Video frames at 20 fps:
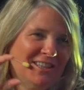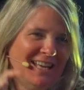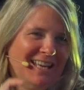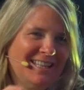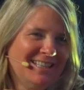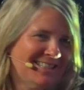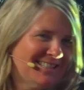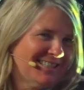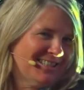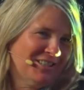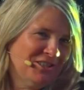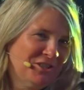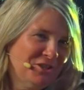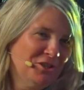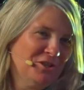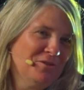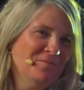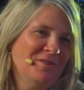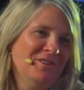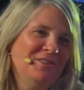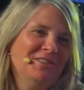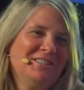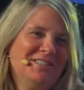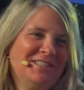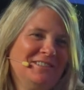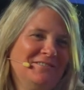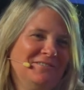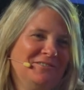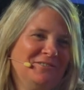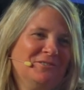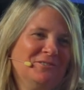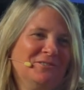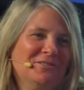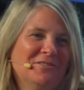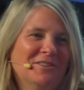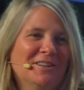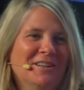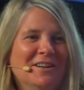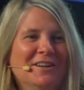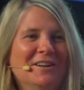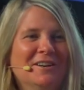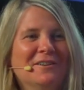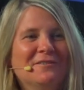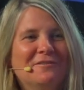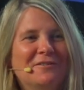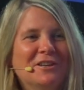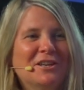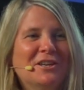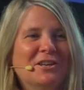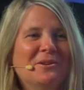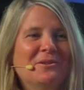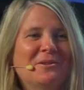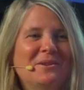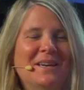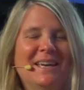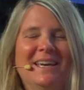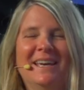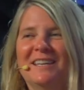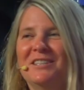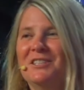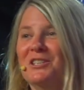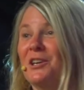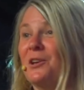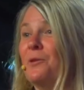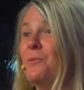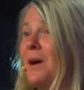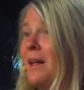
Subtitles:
that's a good community for you here too.